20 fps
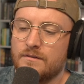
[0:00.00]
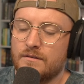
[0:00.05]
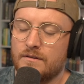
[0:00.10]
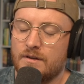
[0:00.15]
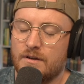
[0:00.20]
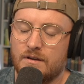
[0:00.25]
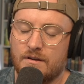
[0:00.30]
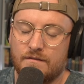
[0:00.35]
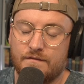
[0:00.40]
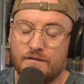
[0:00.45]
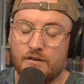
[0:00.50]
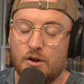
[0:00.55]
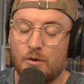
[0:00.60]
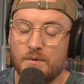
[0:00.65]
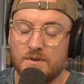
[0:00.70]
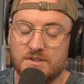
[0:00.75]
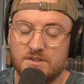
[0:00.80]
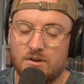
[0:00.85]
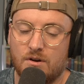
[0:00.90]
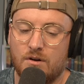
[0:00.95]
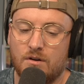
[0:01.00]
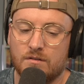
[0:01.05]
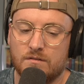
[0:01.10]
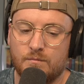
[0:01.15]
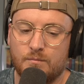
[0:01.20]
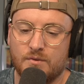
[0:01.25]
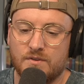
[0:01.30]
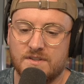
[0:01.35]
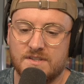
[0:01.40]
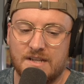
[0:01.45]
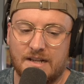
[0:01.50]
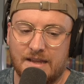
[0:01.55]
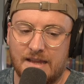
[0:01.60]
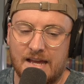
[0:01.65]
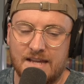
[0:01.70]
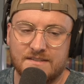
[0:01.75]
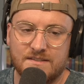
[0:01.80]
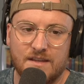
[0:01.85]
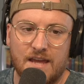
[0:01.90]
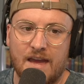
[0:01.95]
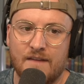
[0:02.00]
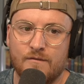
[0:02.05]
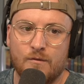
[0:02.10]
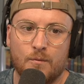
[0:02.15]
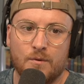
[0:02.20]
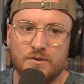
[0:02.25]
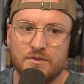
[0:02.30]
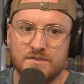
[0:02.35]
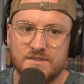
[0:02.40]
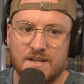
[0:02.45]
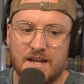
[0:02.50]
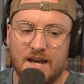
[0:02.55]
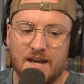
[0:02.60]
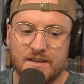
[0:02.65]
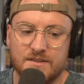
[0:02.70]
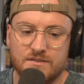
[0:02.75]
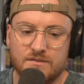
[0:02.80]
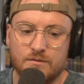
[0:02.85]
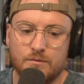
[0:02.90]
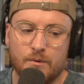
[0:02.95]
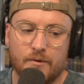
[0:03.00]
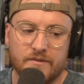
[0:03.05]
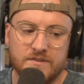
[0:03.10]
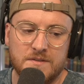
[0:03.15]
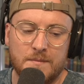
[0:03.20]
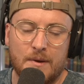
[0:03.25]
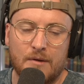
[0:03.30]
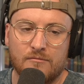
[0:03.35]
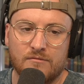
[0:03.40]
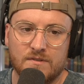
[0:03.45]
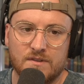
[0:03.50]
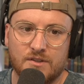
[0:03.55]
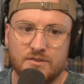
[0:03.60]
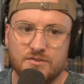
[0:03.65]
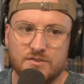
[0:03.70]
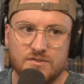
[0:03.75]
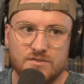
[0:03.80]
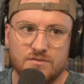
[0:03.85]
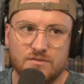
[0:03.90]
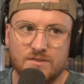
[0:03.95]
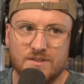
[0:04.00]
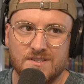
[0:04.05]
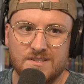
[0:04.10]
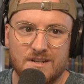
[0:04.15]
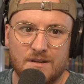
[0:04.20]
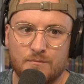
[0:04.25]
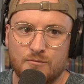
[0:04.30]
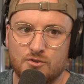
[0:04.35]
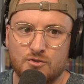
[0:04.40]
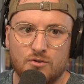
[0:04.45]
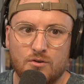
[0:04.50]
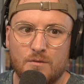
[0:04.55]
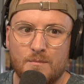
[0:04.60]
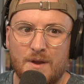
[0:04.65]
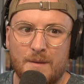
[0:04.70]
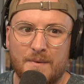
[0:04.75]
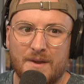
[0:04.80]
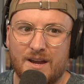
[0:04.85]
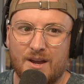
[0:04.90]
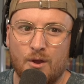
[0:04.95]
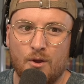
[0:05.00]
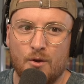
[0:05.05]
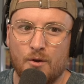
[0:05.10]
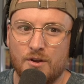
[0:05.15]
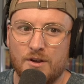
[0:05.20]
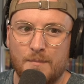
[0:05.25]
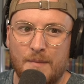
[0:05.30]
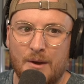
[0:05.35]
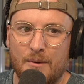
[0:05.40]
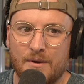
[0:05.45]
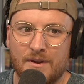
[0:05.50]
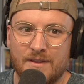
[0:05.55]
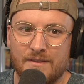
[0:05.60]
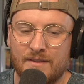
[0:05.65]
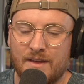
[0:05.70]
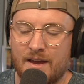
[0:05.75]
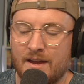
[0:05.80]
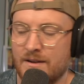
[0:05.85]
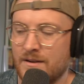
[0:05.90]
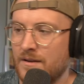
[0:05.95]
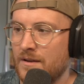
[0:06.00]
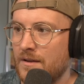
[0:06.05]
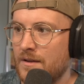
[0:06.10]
forgot what it's called, but there's a class that everyone does in high school where it's about religious studies, and I'm sure maybe I heard about it then,